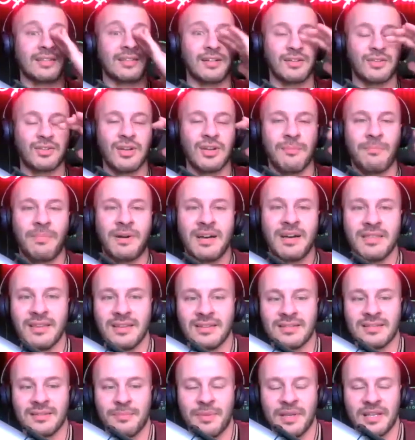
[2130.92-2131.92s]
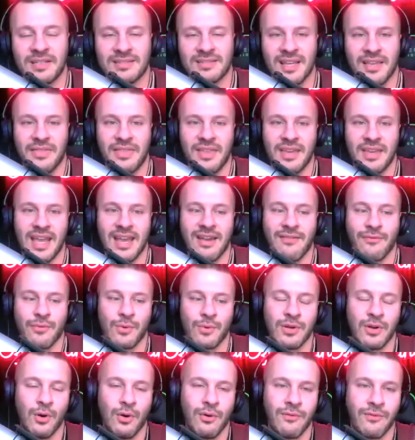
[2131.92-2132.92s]
touch up on this because I think
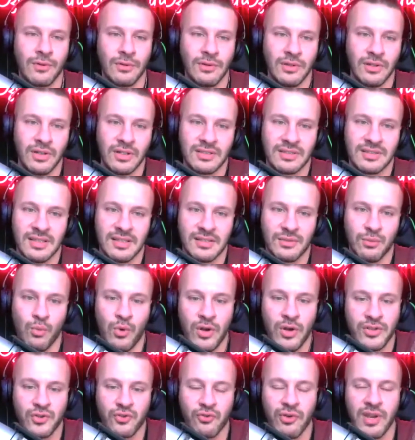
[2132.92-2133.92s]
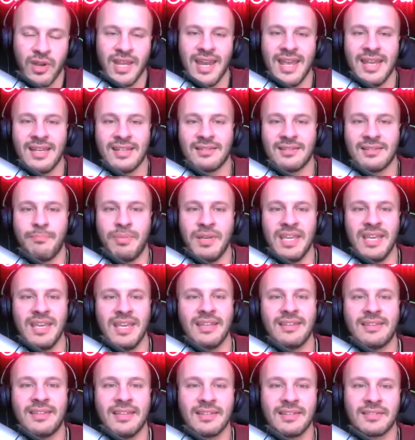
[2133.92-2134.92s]
everyone overlooks this one trait is
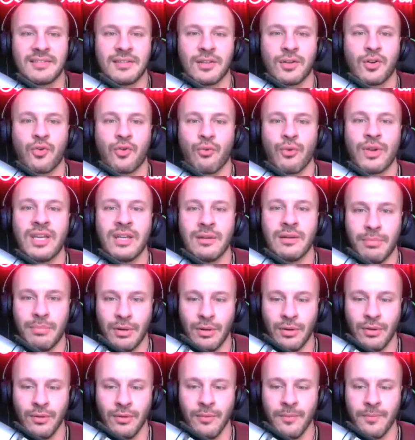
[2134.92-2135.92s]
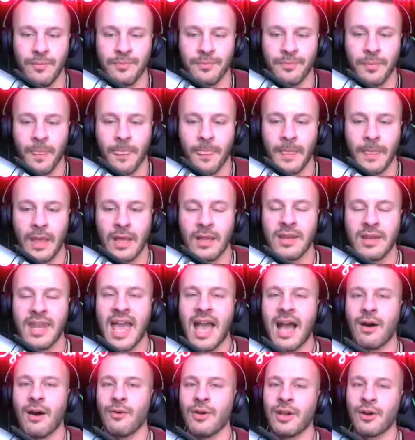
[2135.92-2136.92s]
being disagreeable.
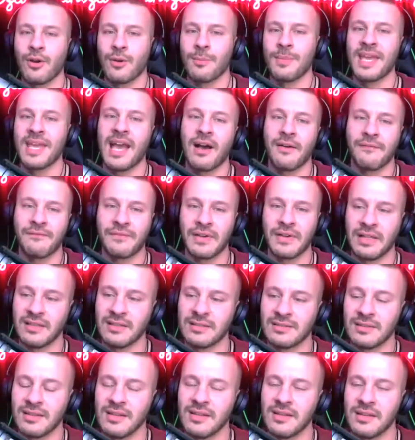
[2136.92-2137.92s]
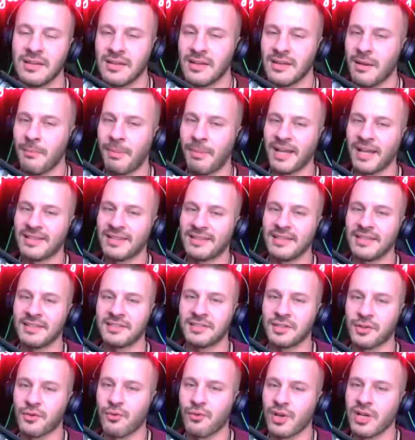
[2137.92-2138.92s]
Now, hear me out, fellas. By
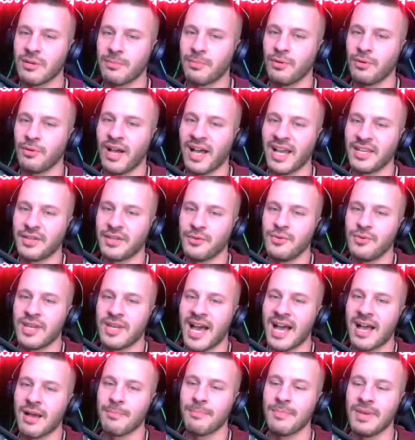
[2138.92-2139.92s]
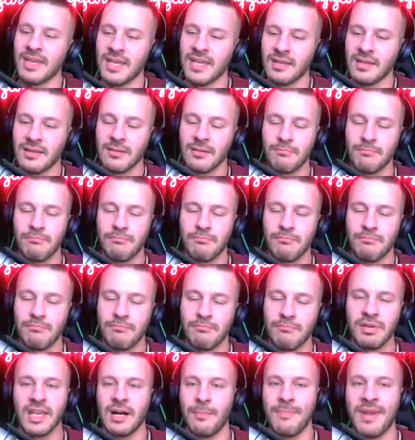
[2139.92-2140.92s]
disagreeable, I do not mean
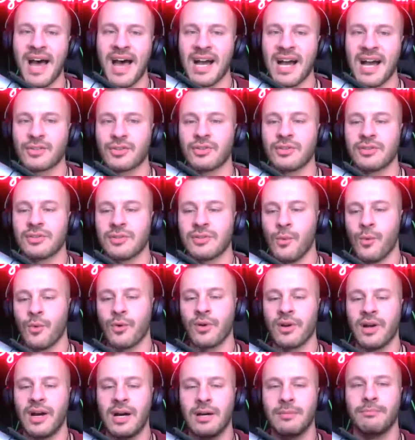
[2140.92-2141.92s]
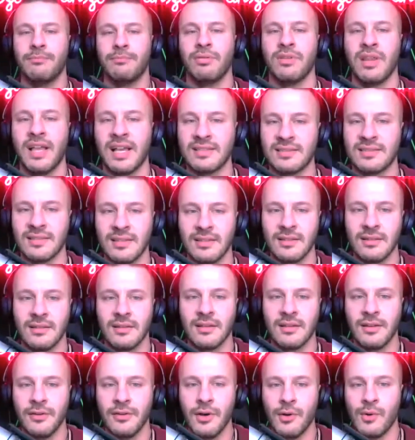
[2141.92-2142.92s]
being obnoxious or unpleasant.
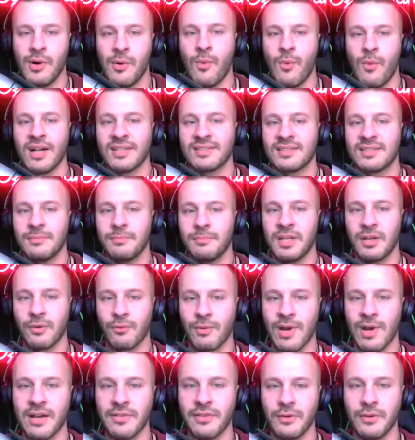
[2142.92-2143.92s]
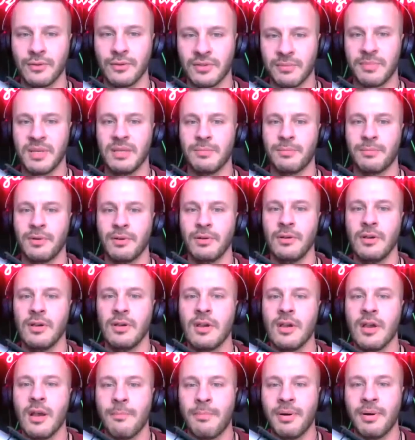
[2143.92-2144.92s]
No one wants to be around those people.
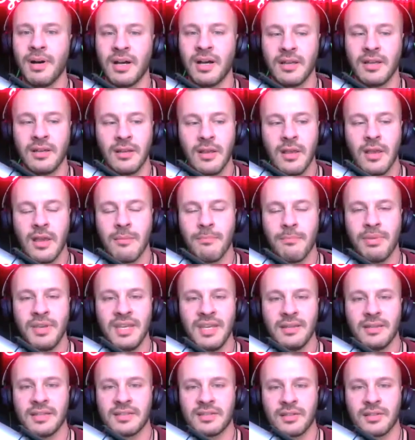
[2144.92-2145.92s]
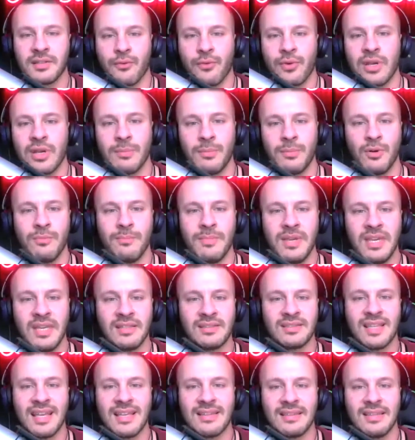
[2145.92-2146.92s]
But being disagreeable
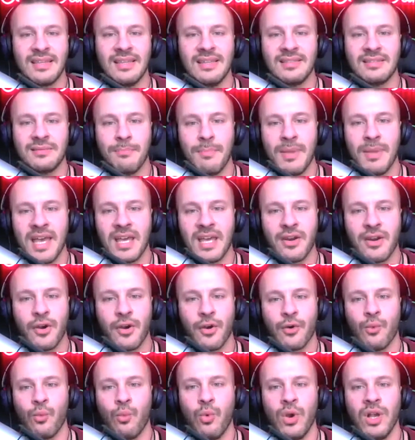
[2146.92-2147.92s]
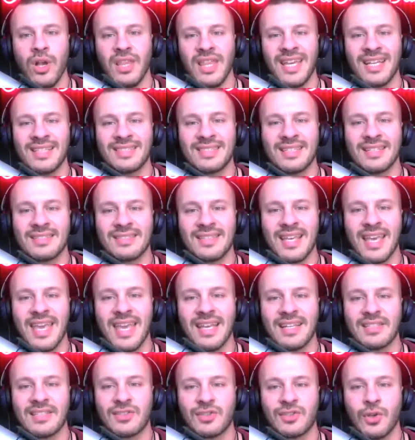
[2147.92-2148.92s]
means that these men are willing to
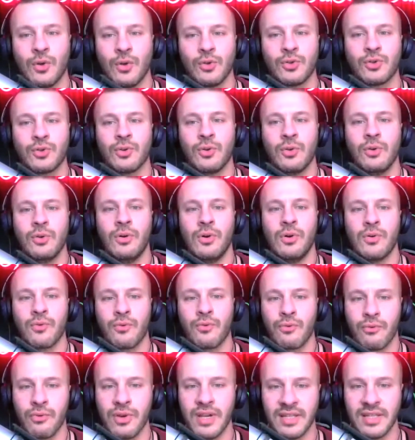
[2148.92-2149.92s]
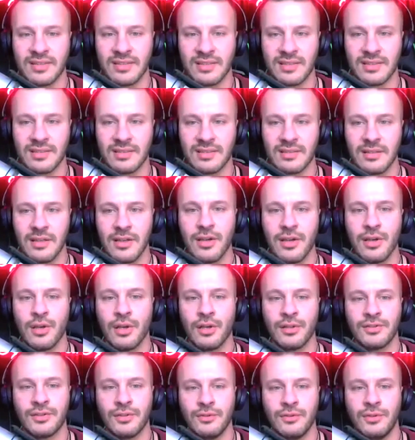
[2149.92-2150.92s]
take social risks,
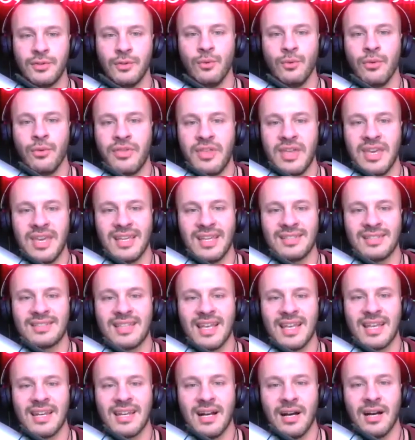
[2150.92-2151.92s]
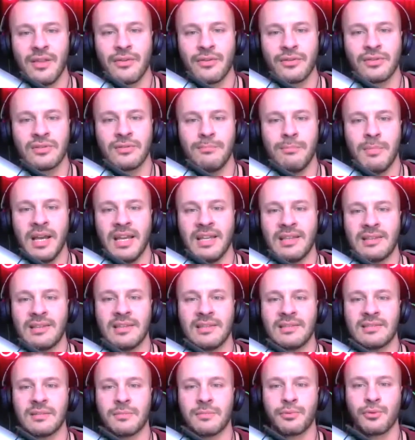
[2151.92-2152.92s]
to do things that others might
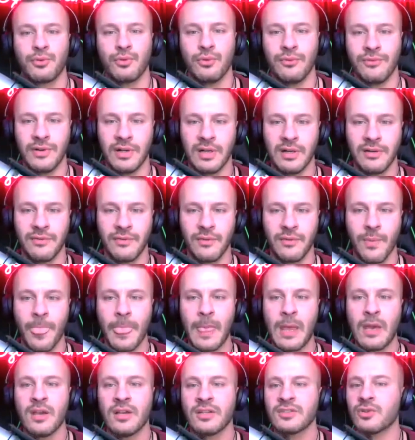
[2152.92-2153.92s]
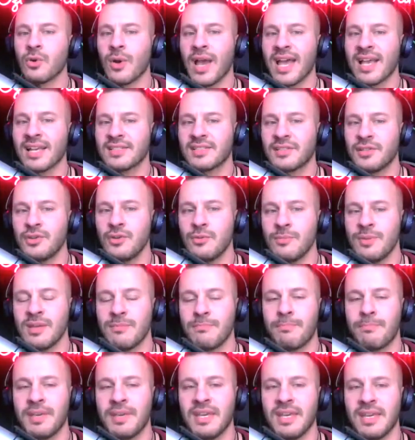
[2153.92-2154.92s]
disapprove of. So, as human
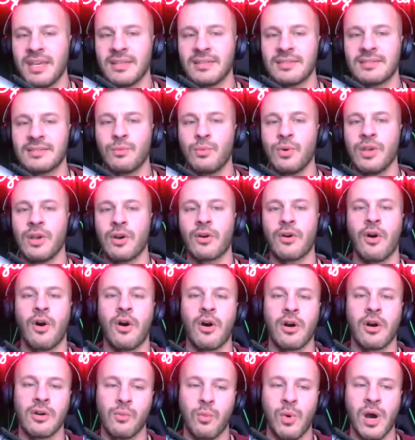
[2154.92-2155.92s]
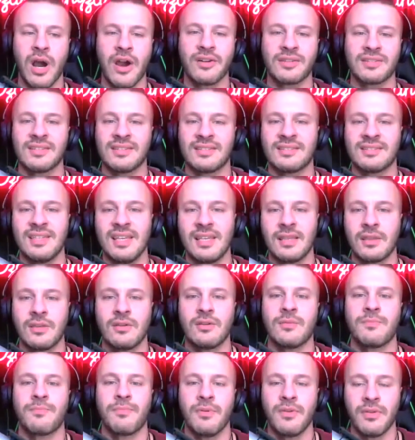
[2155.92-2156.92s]
beings, we are hardwired to seek
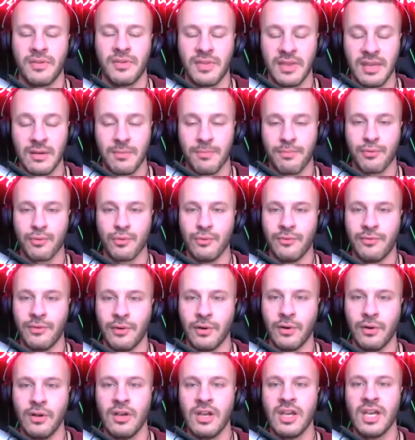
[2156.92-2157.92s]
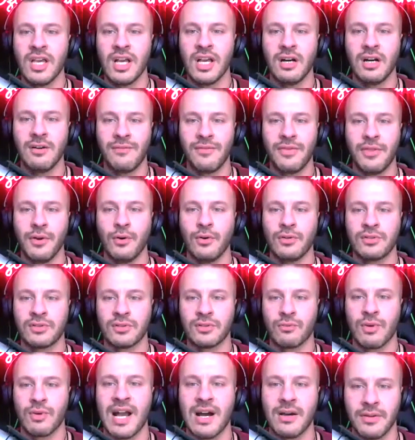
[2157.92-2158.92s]
the, the approval of those
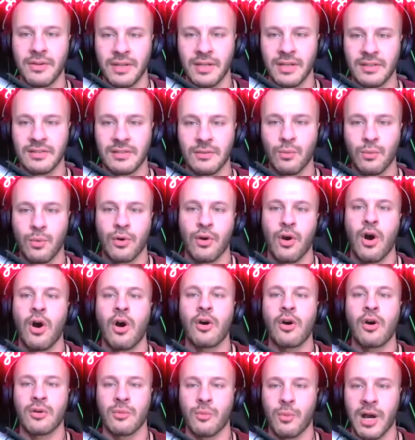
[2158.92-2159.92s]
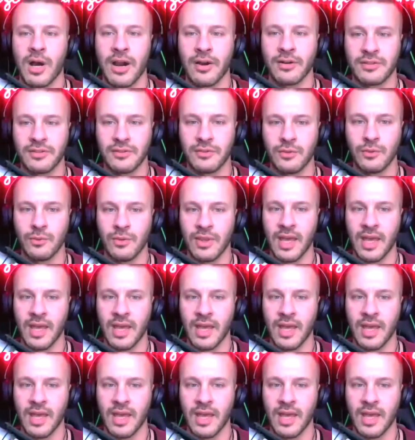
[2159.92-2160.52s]
around us. We're hardwired to do